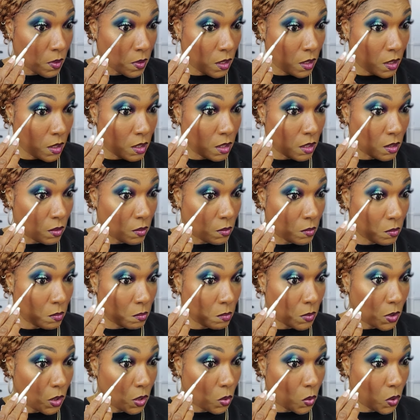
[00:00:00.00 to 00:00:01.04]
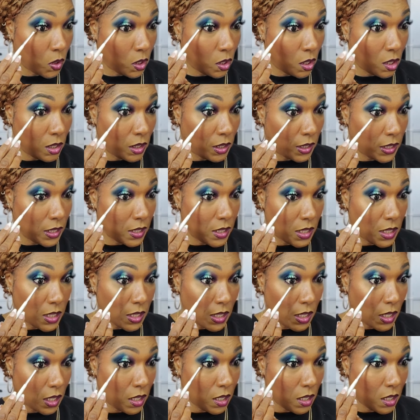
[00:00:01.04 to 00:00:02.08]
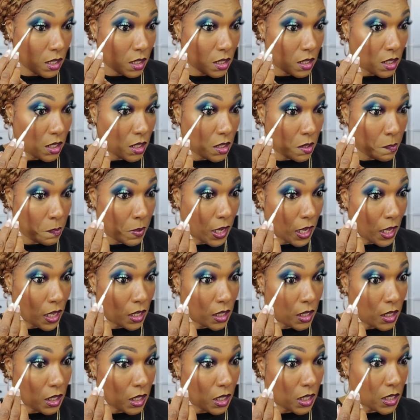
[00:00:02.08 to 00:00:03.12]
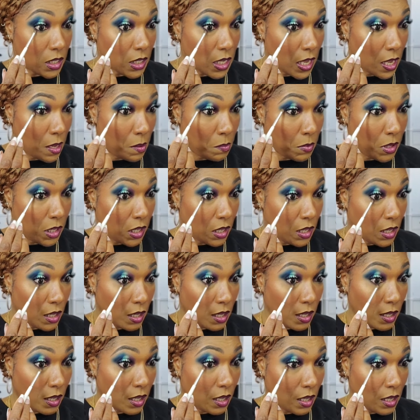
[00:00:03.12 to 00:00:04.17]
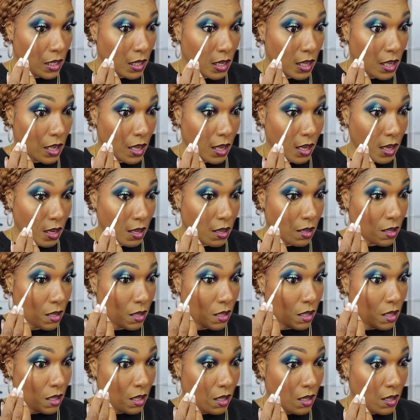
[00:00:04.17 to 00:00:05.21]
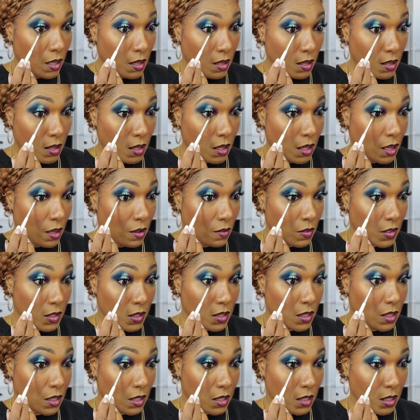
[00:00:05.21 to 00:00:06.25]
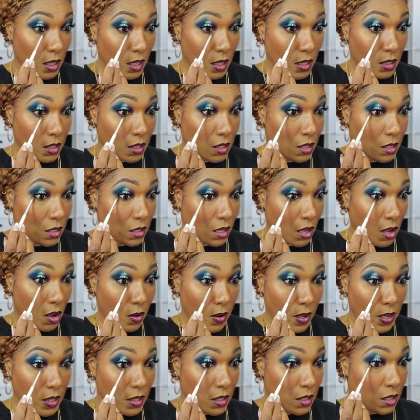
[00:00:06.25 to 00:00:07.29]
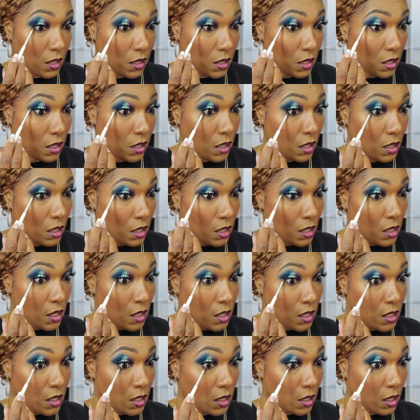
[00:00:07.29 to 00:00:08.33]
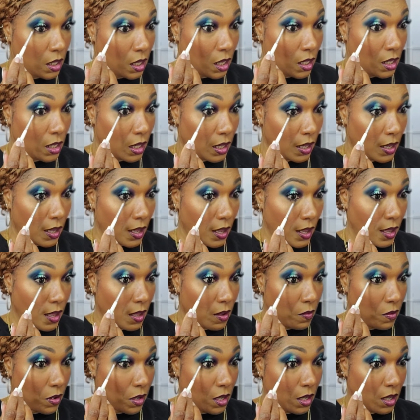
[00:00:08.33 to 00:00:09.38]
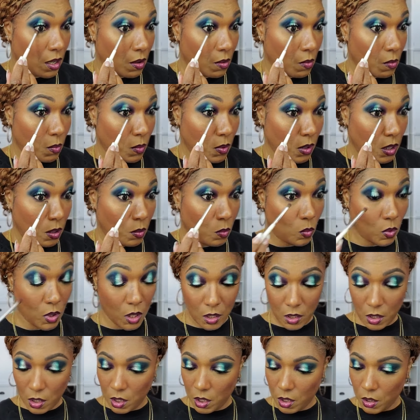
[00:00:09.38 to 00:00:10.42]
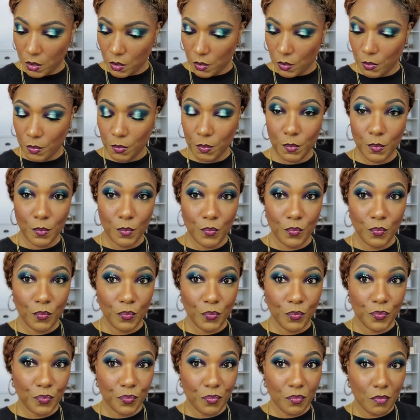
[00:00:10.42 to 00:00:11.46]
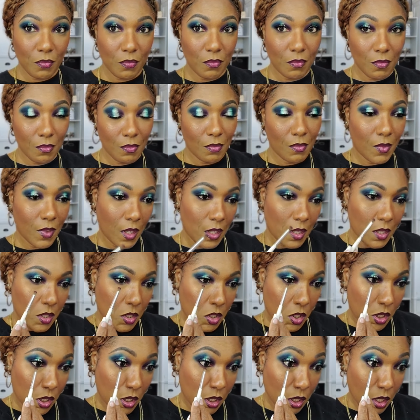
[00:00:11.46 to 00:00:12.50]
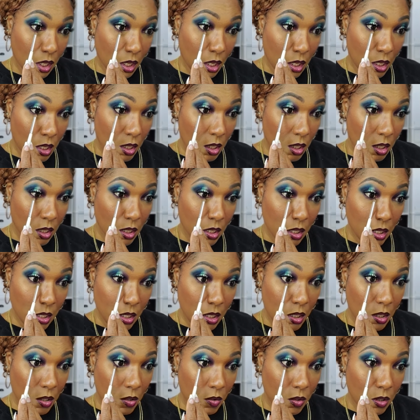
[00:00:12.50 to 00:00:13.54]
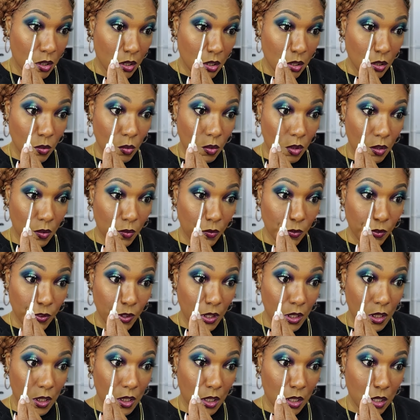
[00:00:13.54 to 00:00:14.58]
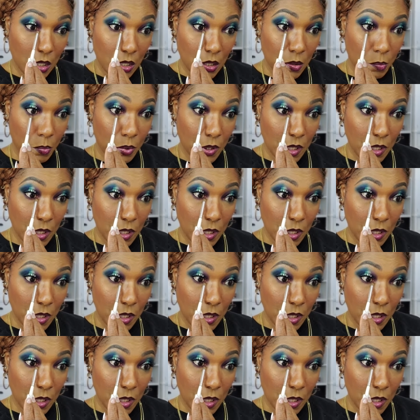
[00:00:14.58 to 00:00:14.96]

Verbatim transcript: You know, I'm going all in today because this palette has had me in a headlock ever since I saw it. So now that I have it, I really want to just kind of use it to its fullest